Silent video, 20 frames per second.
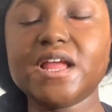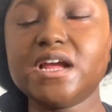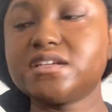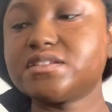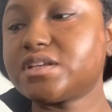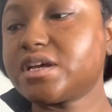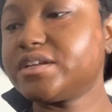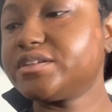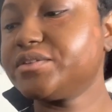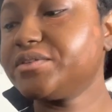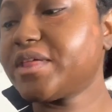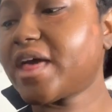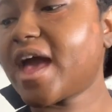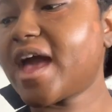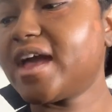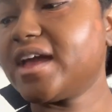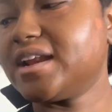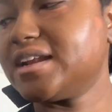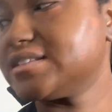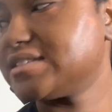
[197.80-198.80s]
So I do
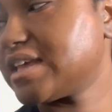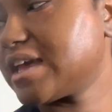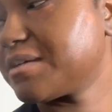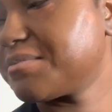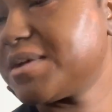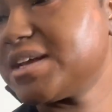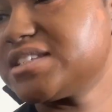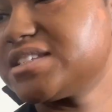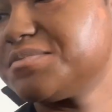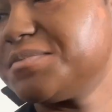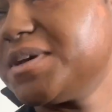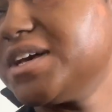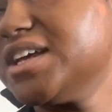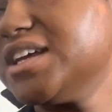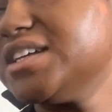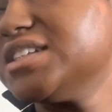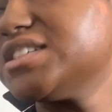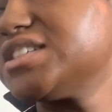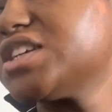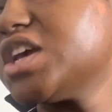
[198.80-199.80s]
that, and I take my
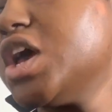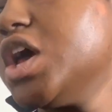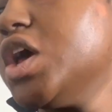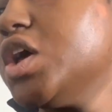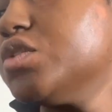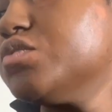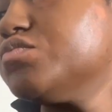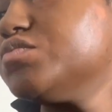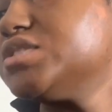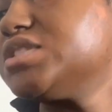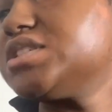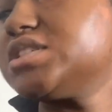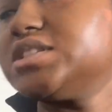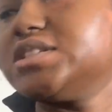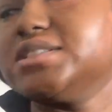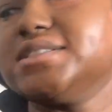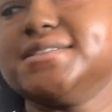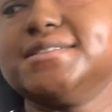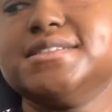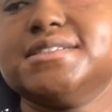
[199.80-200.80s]
sponge, which
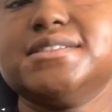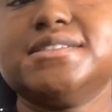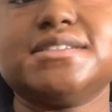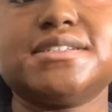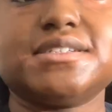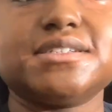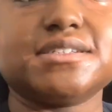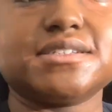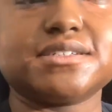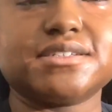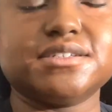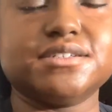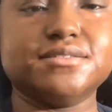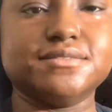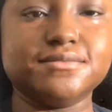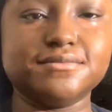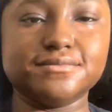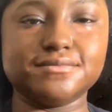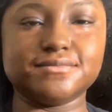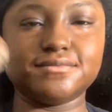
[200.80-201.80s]
did not
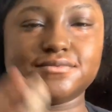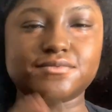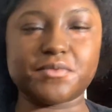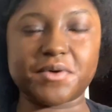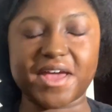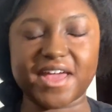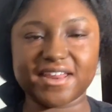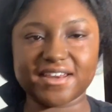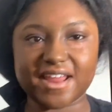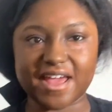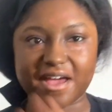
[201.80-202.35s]
go wet.